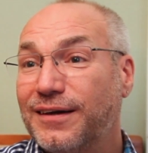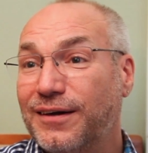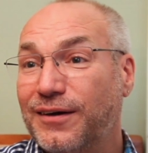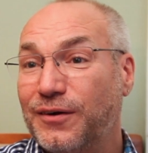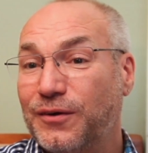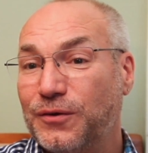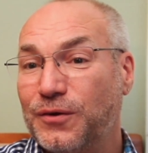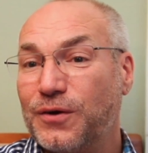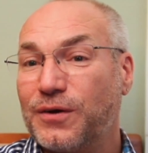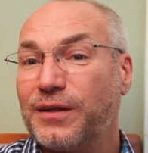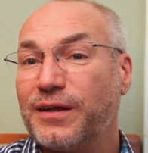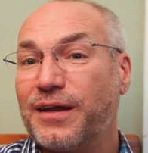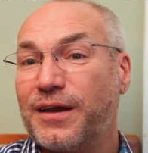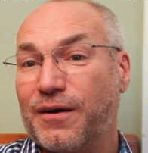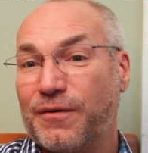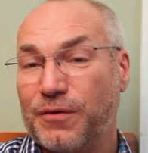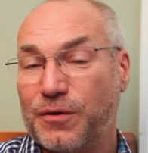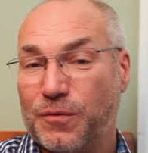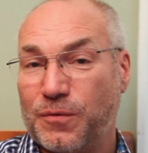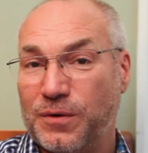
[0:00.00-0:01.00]
Lovely
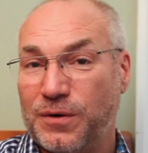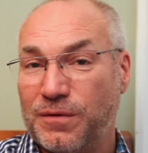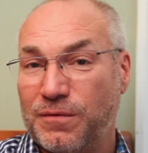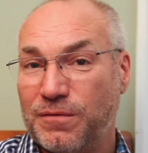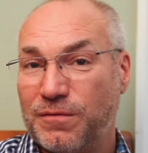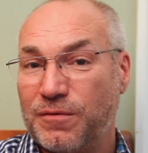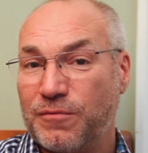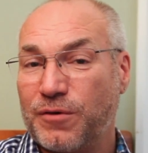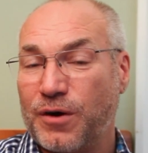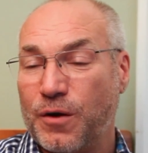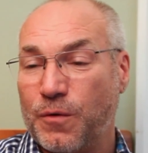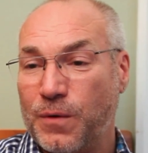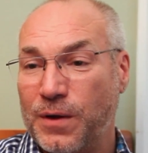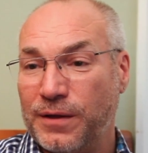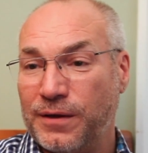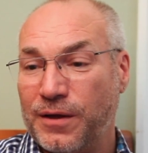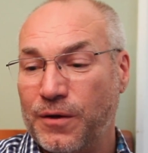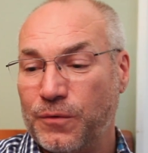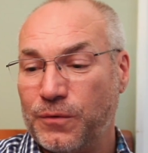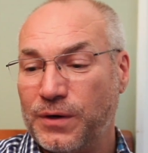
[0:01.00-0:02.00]
here with one of the very
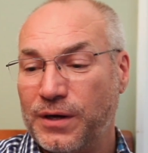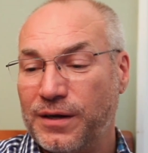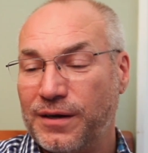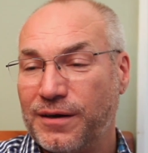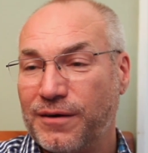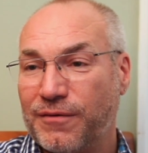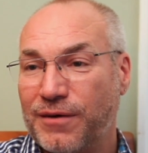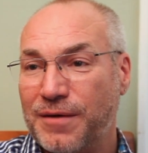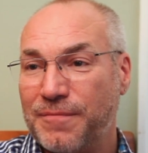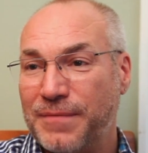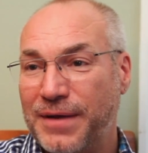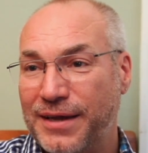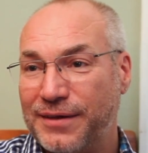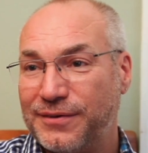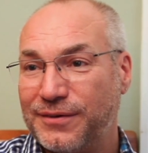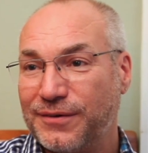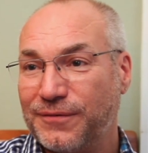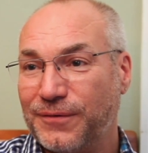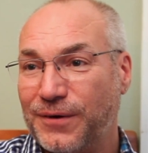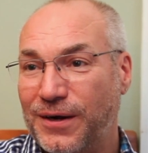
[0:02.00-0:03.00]
well-known
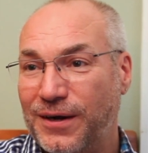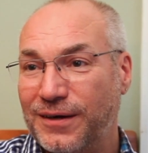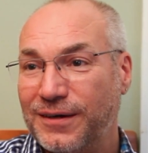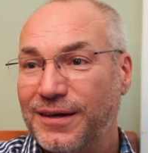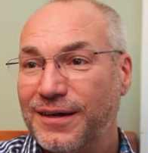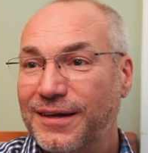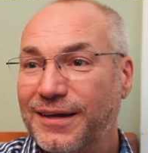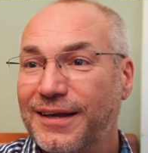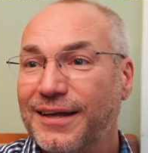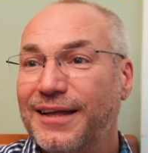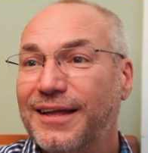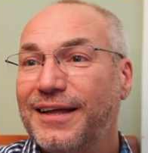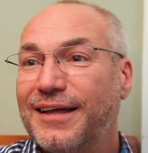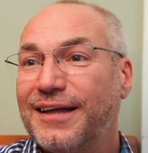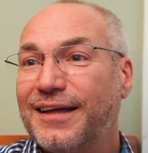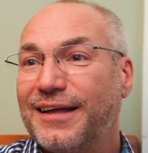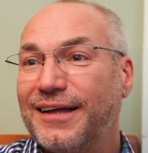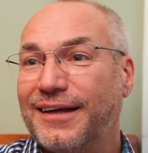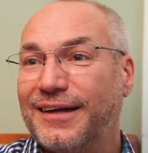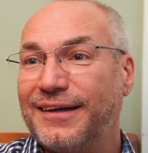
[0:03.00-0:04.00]
Grandmaster Wong.
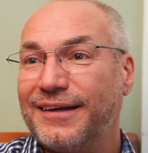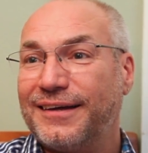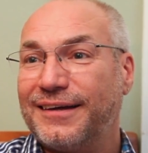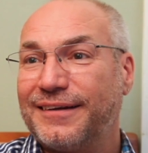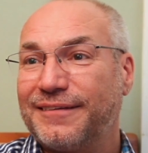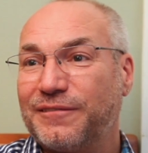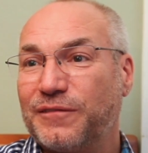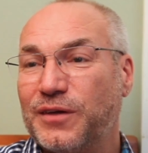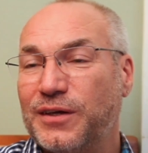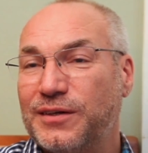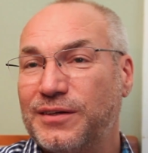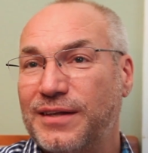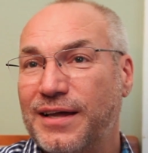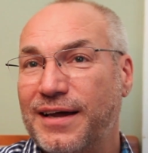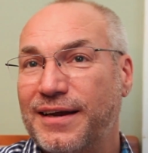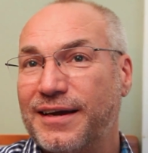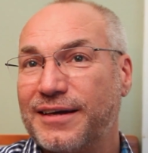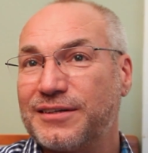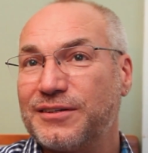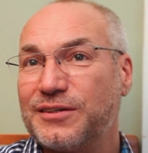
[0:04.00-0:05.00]
His
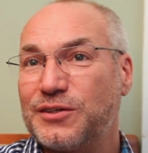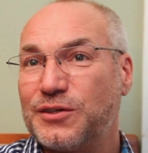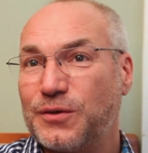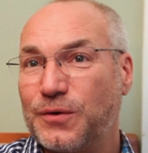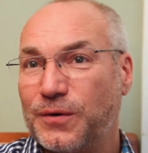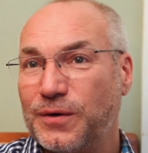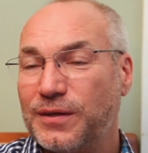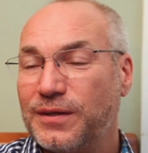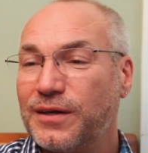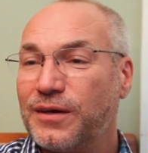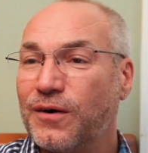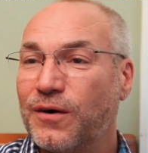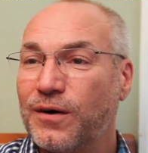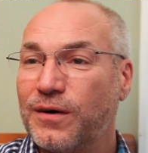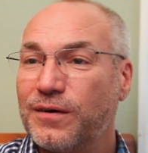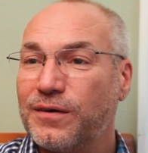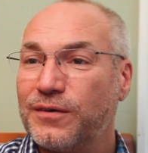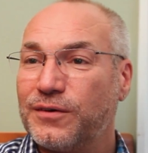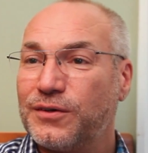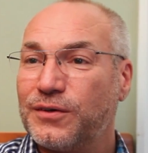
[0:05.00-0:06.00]
dad actually started the
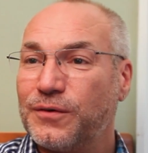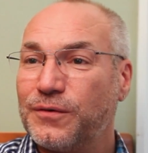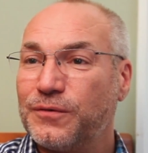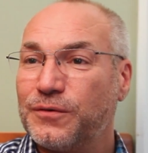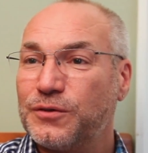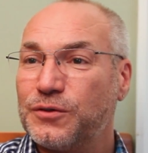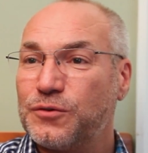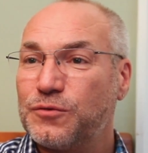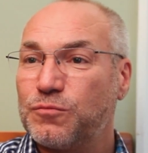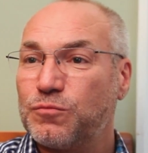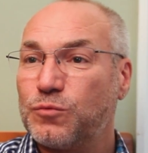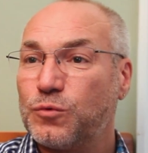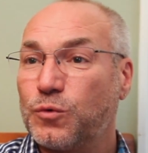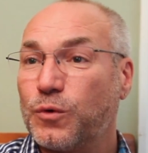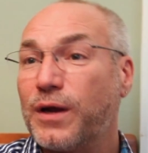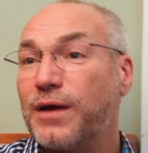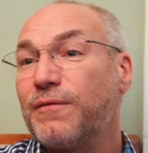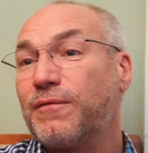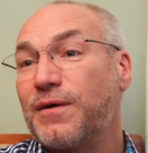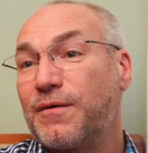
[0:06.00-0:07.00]
art, so it was
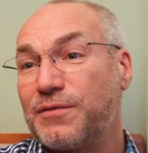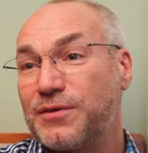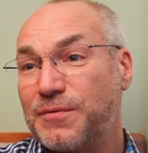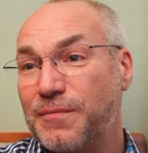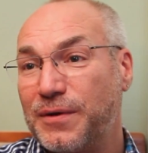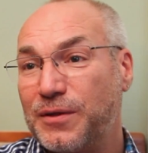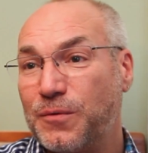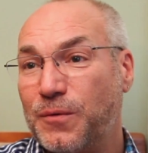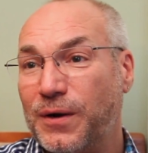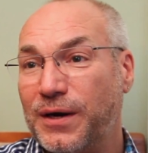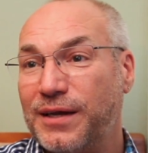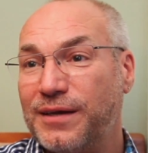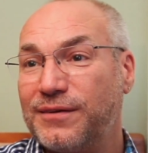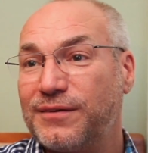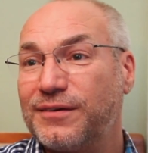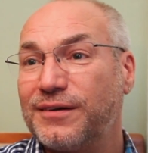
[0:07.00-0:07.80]
great when I was in my 20s.